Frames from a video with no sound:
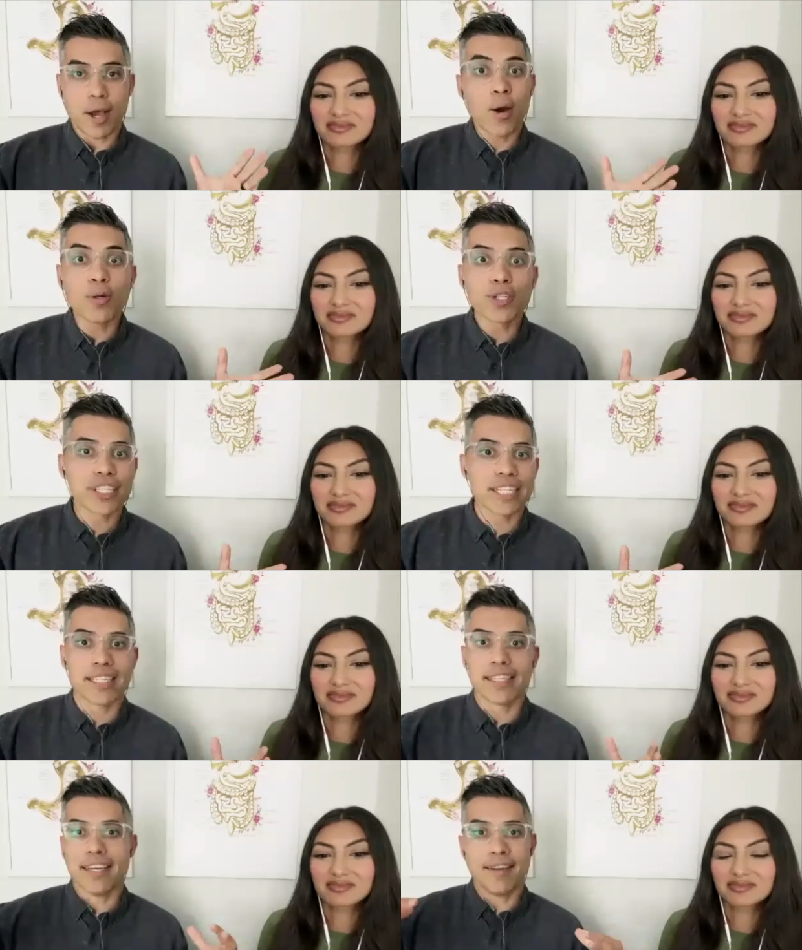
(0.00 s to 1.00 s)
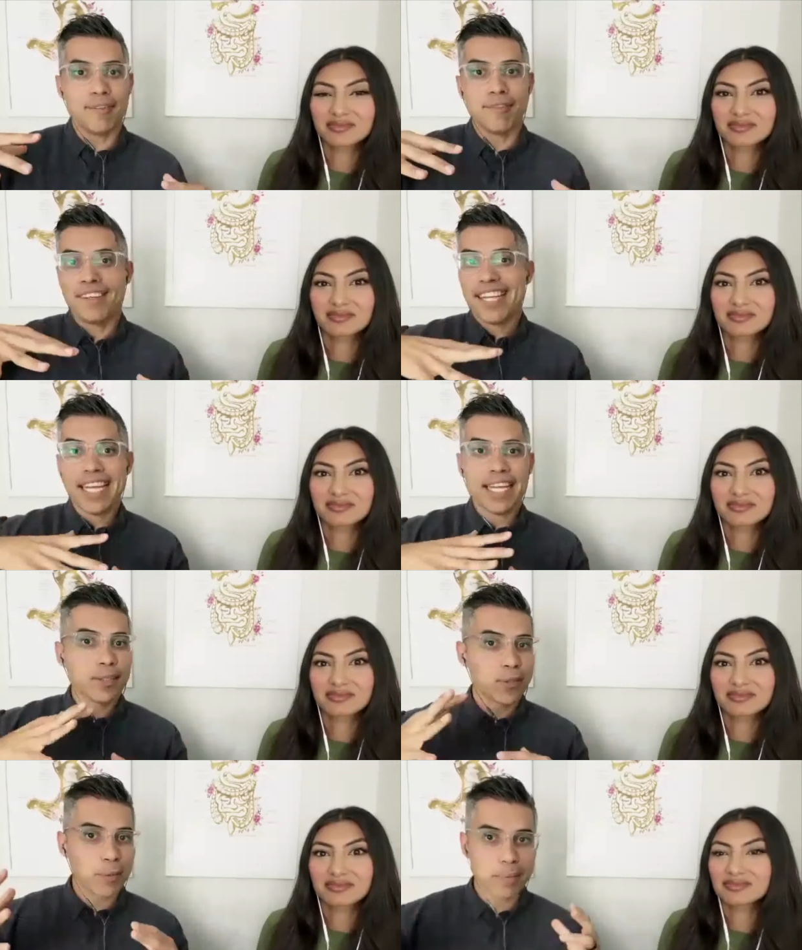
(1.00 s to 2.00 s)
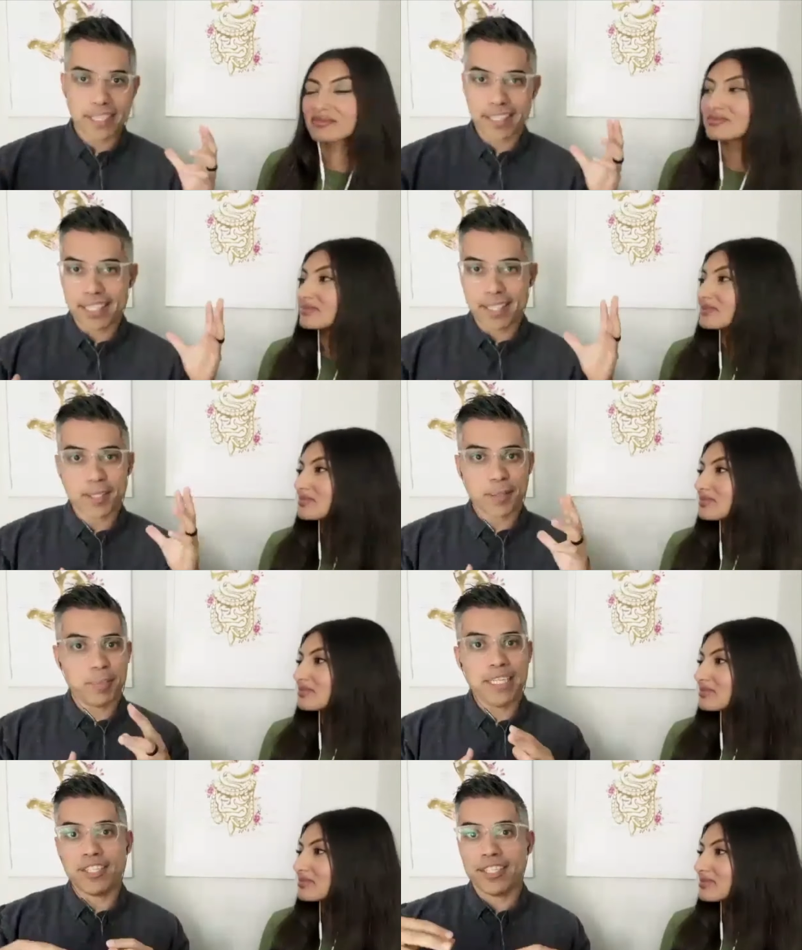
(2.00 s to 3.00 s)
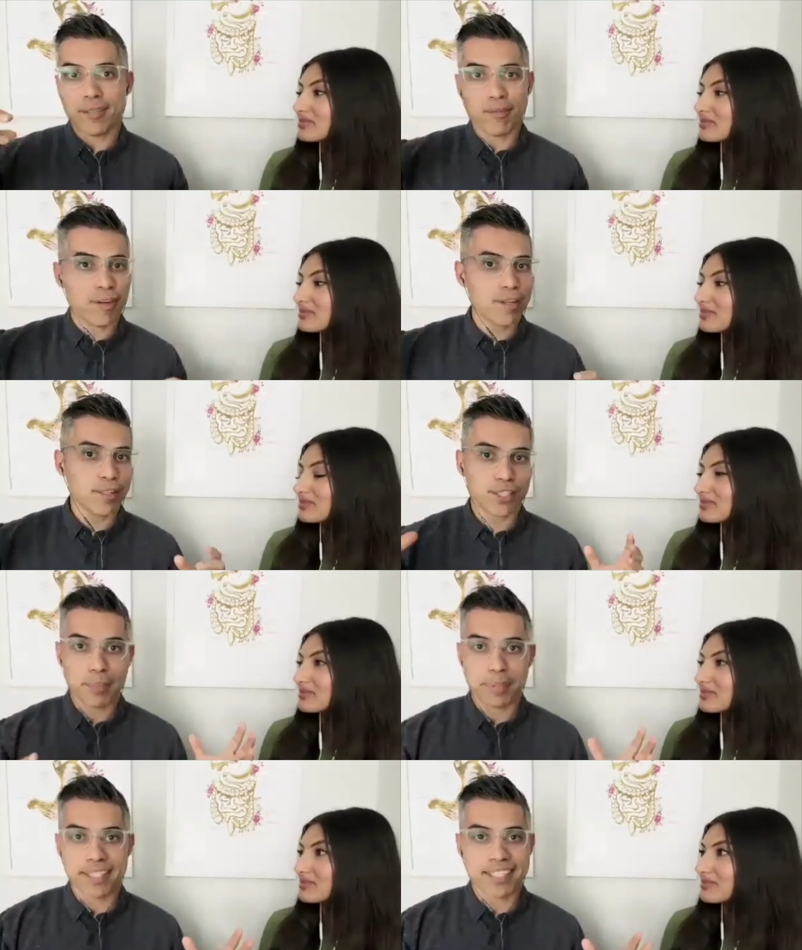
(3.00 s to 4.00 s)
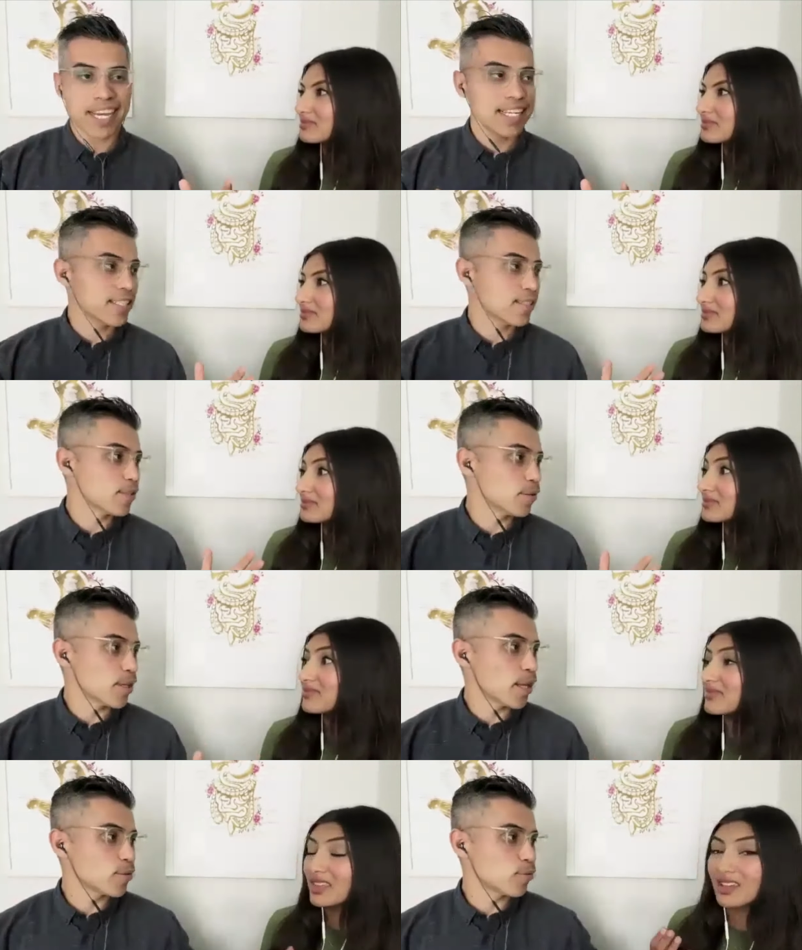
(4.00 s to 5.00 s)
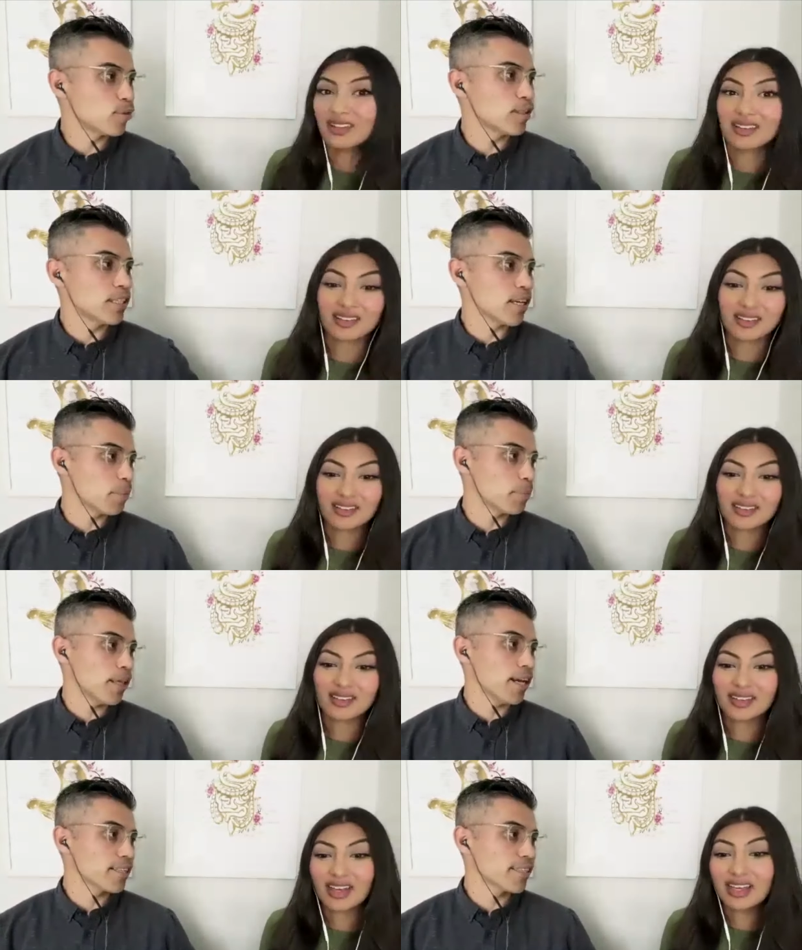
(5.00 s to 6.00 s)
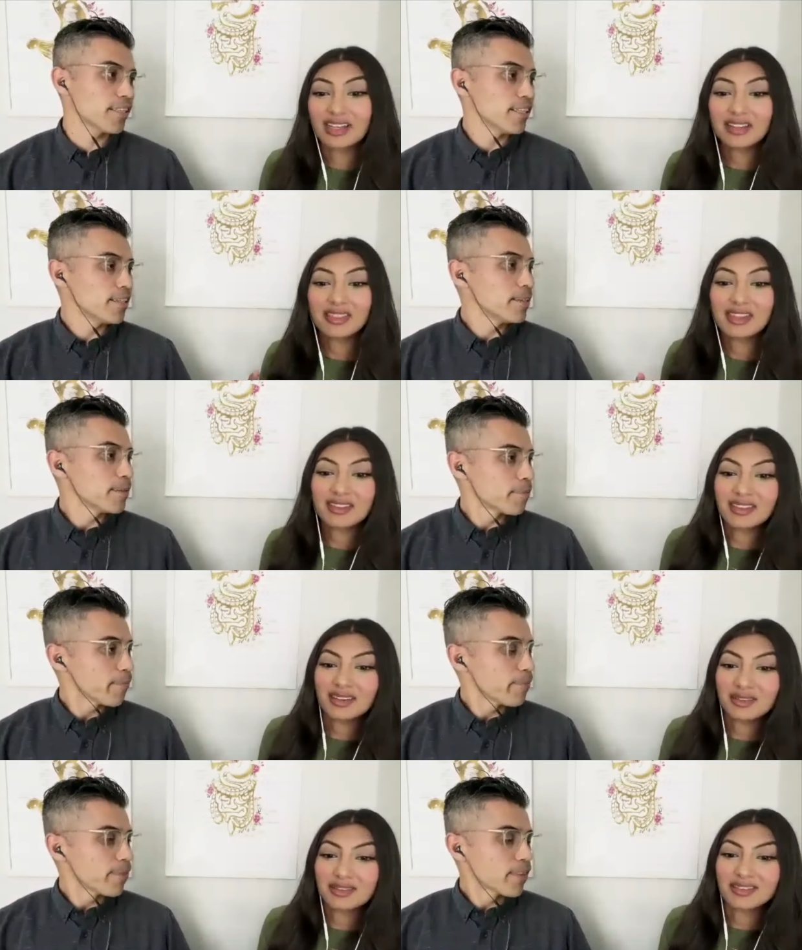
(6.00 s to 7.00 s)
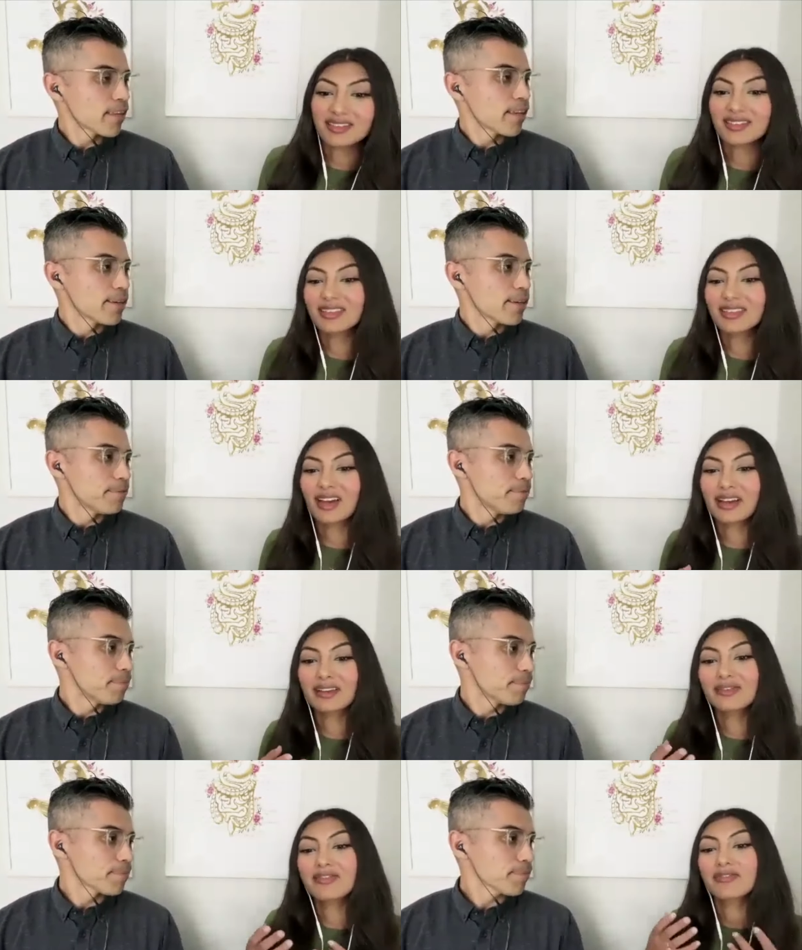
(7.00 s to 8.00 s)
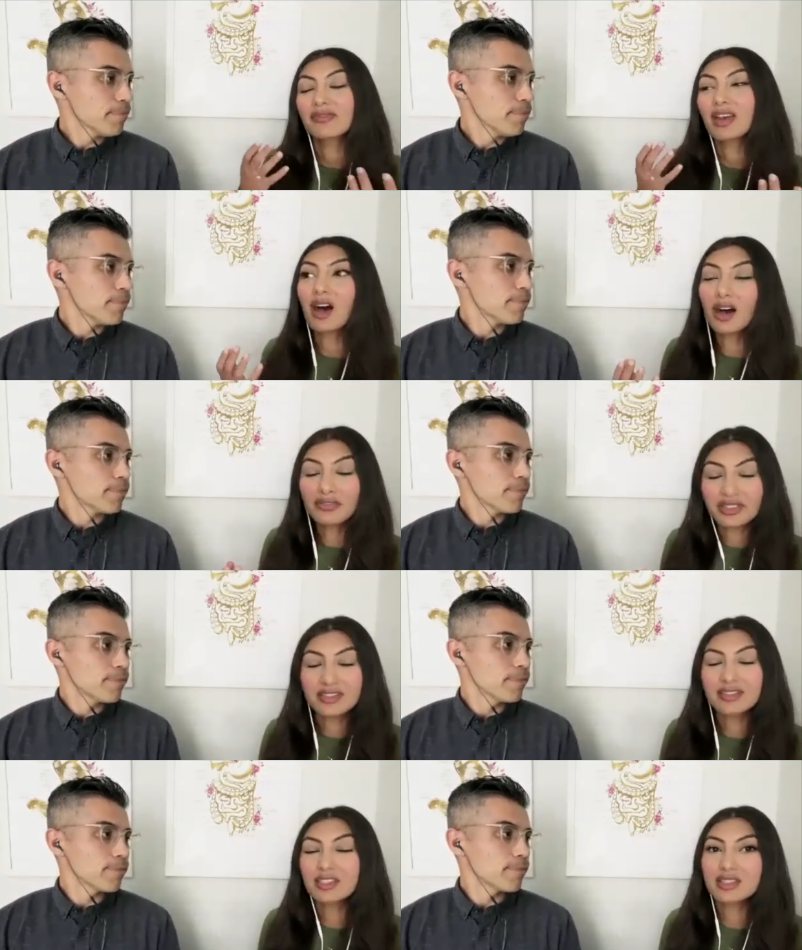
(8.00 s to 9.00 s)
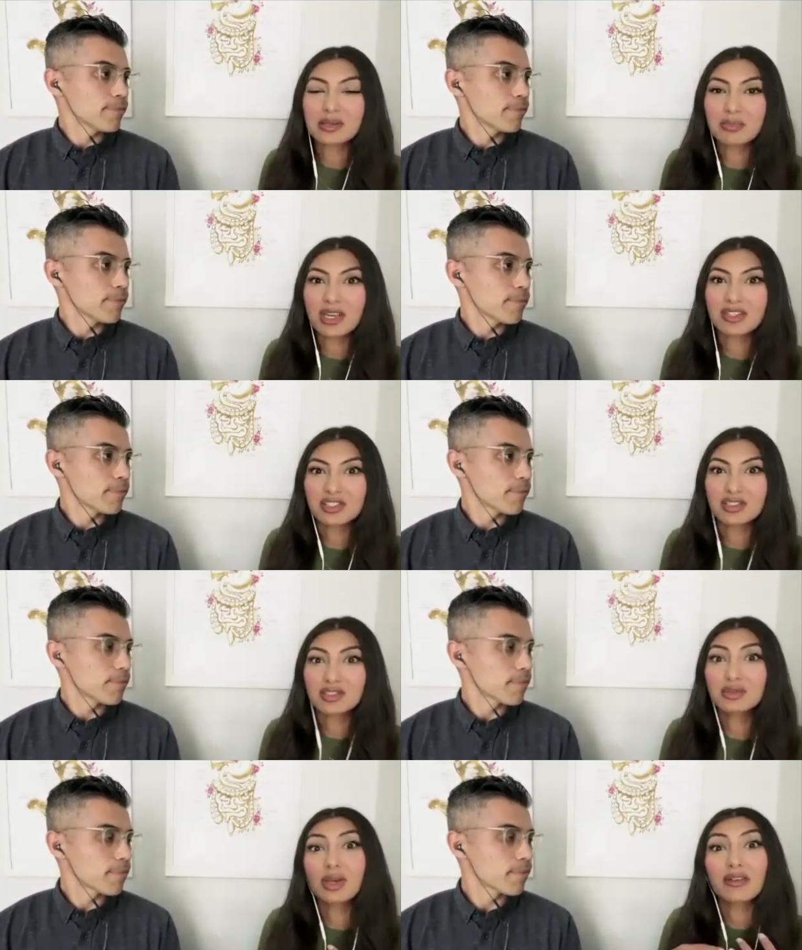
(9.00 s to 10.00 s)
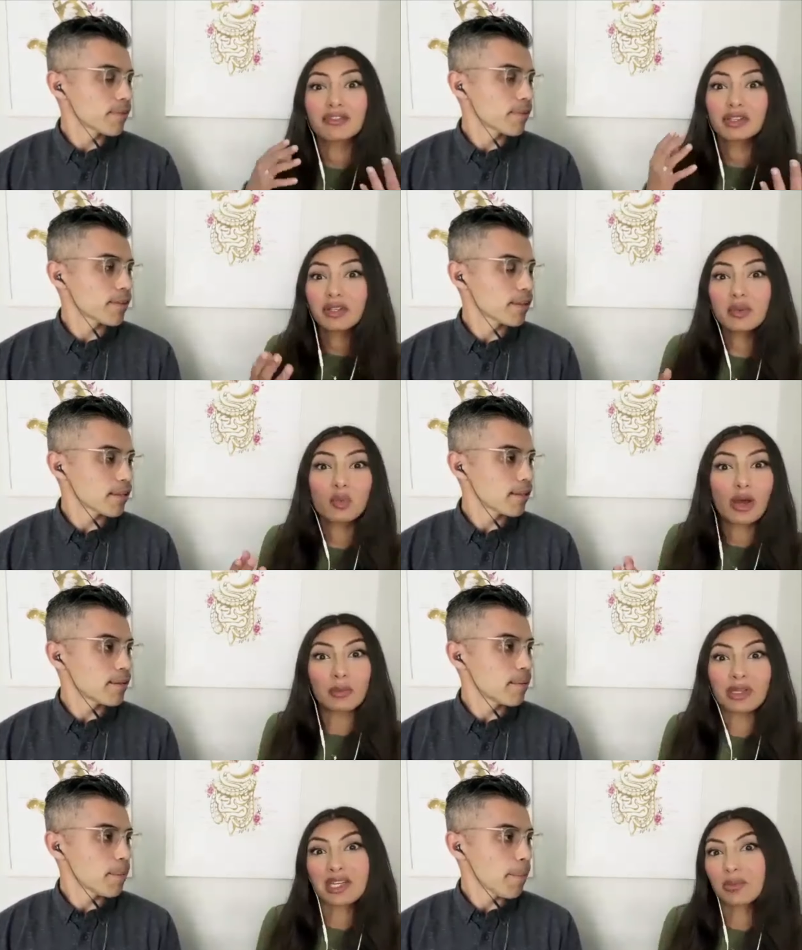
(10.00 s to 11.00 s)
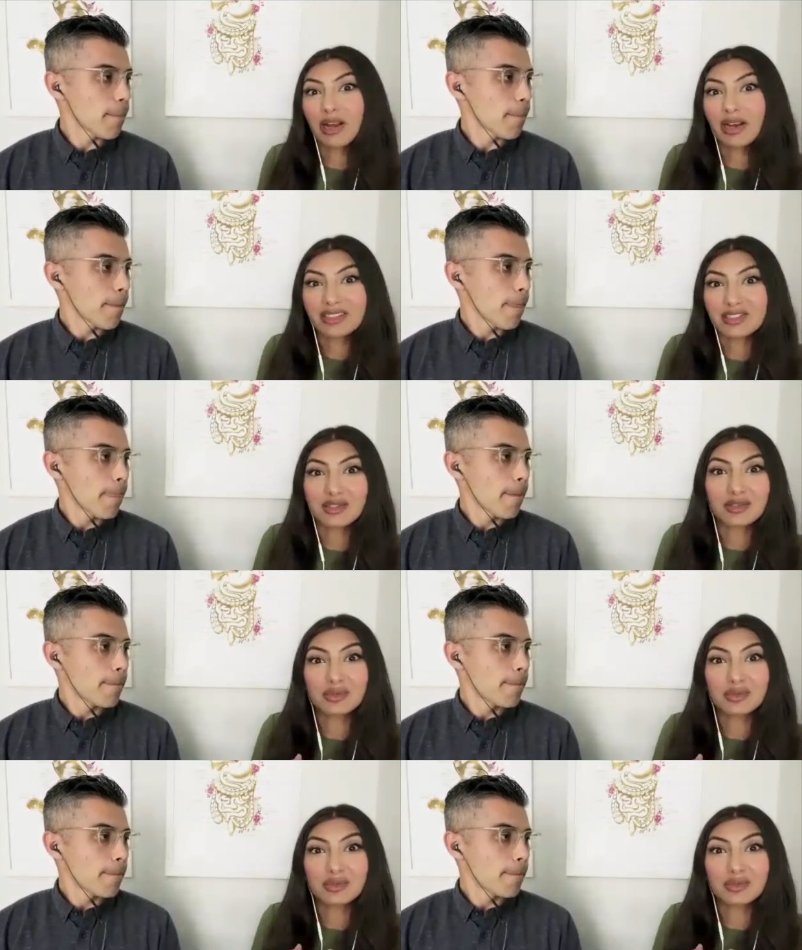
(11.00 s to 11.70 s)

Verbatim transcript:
Speaker 1: ocean of intermingling species of all shapes and sizes so it's it's really complex
Speaker 2: and i think that i often see patients who have very well meaning practitioners